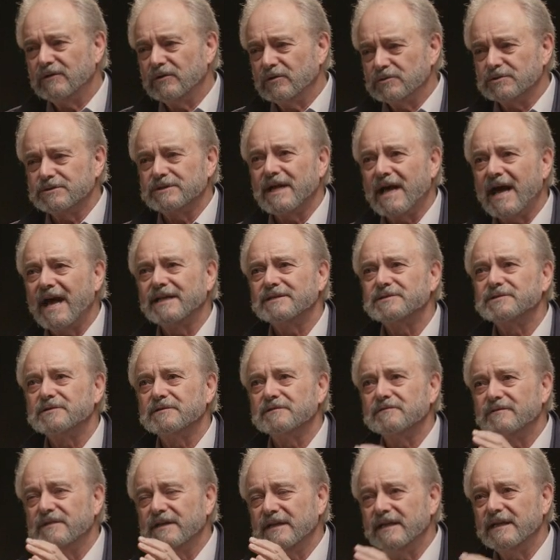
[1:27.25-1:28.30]
those dots
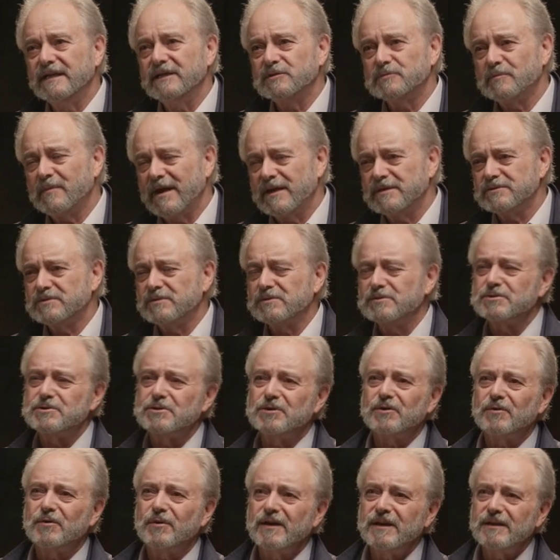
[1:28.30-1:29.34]
of getting his master's
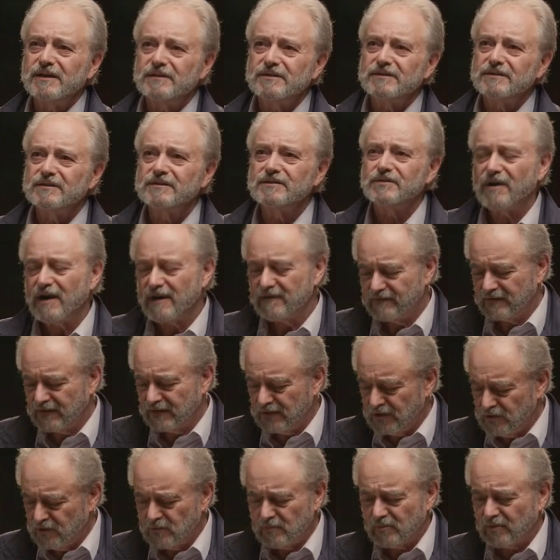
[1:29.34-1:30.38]
degree and driving
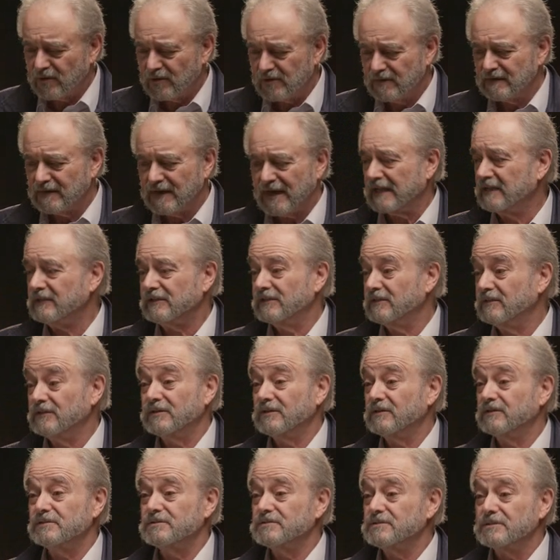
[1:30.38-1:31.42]
an Uber. Not that
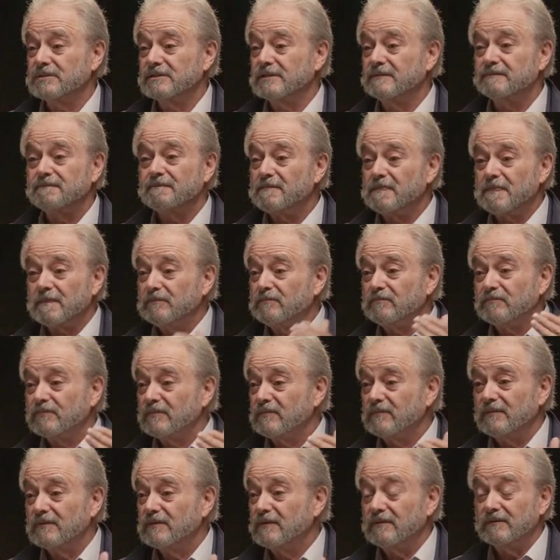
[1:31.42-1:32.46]
there's
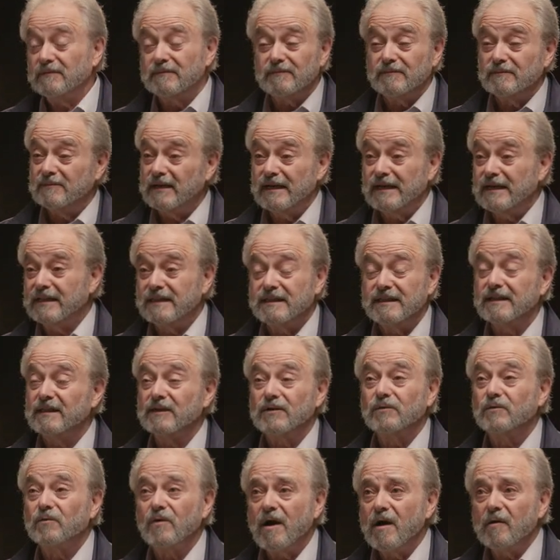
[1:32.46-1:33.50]

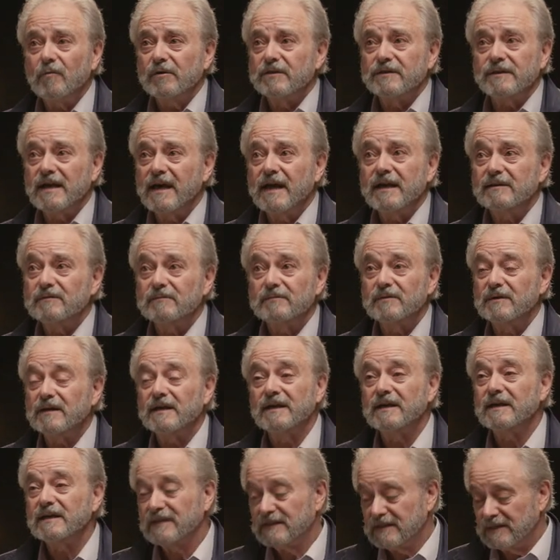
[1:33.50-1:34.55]
anything wrong with that,
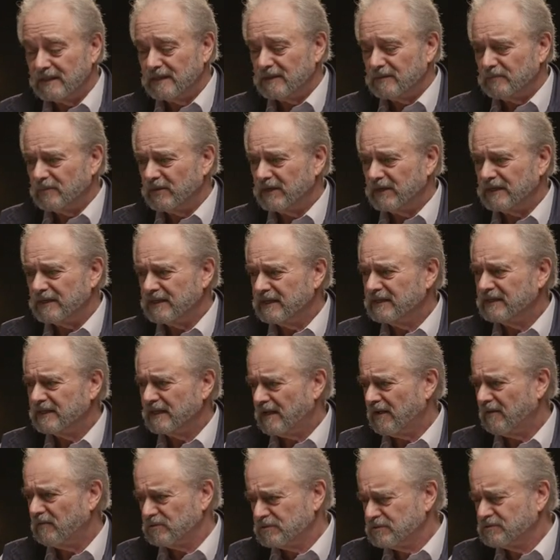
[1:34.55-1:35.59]
uh, but
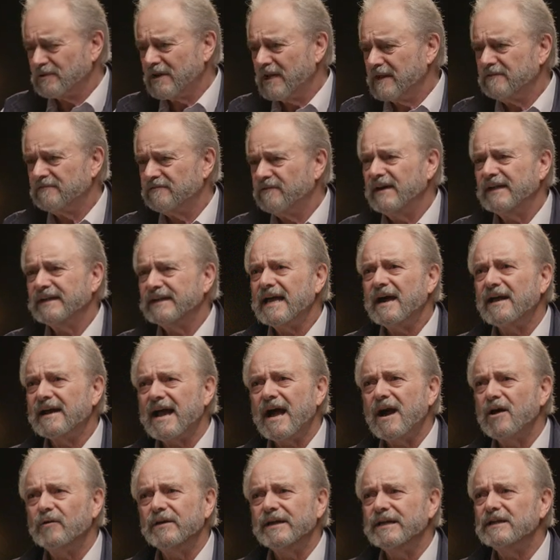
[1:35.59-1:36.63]
I was trying to find out
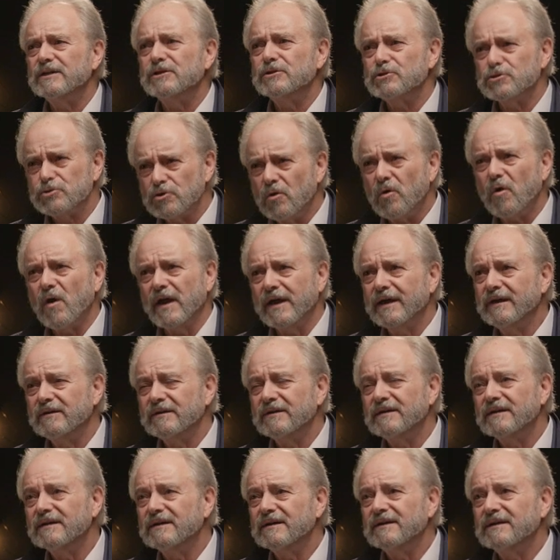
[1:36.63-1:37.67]
how he enjoyed
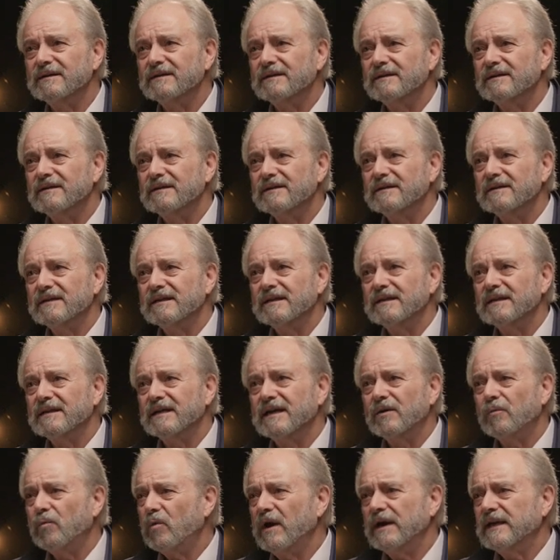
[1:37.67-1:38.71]

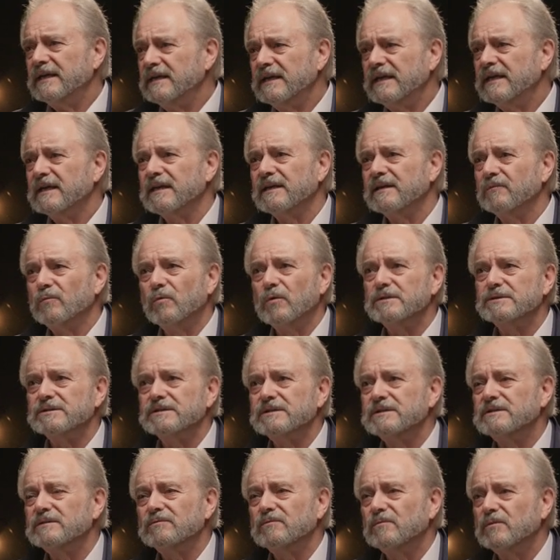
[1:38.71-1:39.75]
uh, what he did. Was,
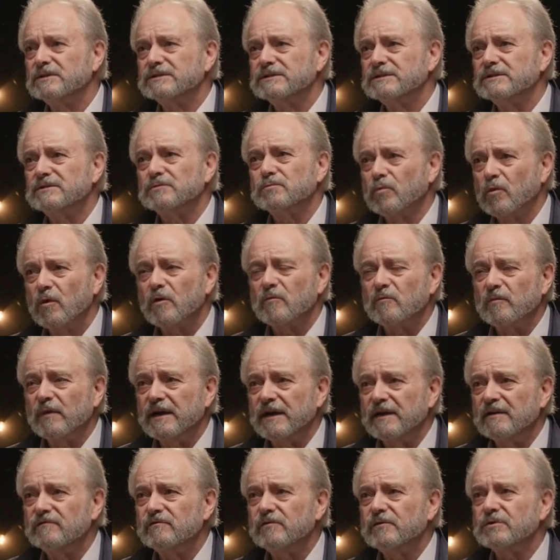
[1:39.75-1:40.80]
was his work
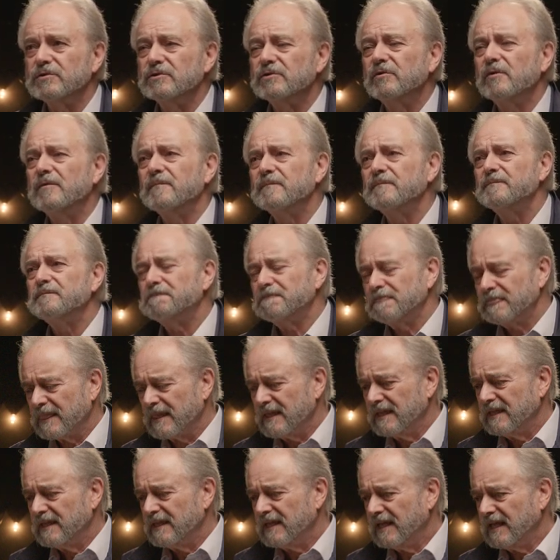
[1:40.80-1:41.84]
meaningful to him?
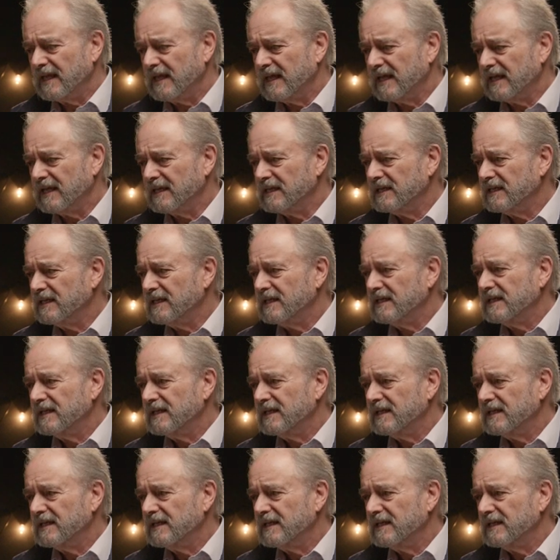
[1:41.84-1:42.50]
And